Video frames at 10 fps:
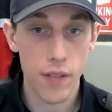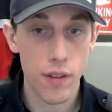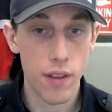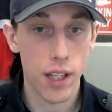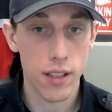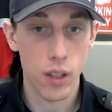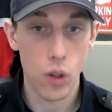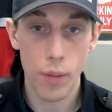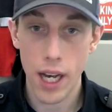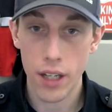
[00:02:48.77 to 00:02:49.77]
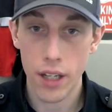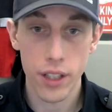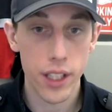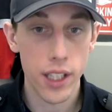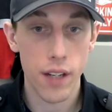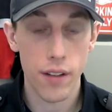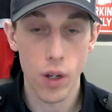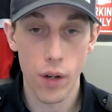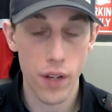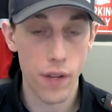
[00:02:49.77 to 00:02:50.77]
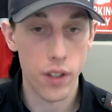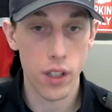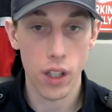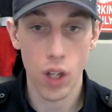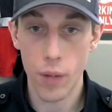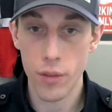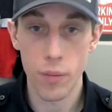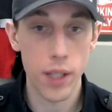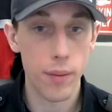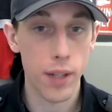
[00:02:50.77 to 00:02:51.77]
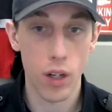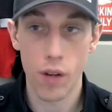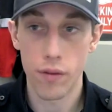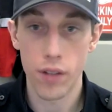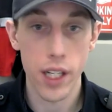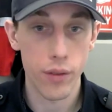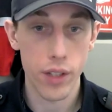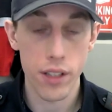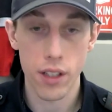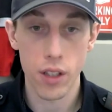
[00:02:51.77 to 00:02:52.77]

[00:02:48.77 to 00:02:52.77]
if you think it's a low battery, if your alarms are beeping at all for any reason,